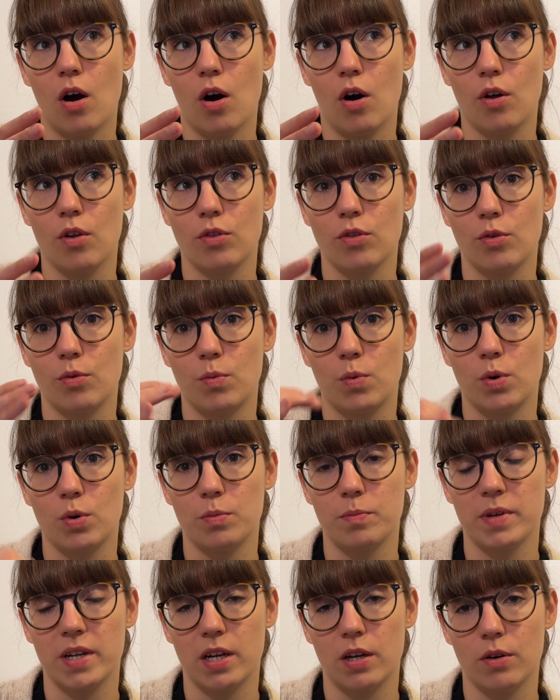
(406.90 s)
on the row
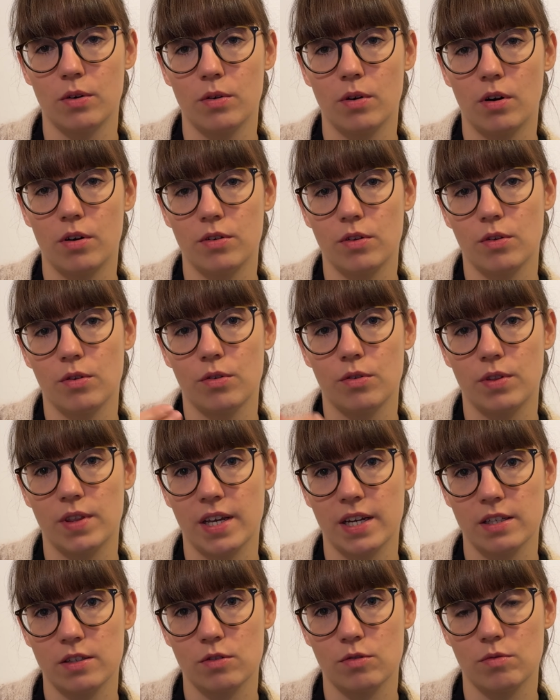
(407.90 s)
below, on the
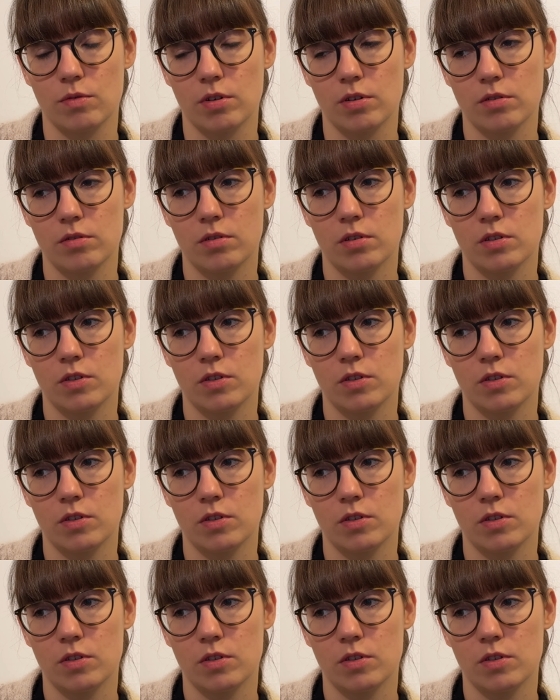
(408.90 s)
next row.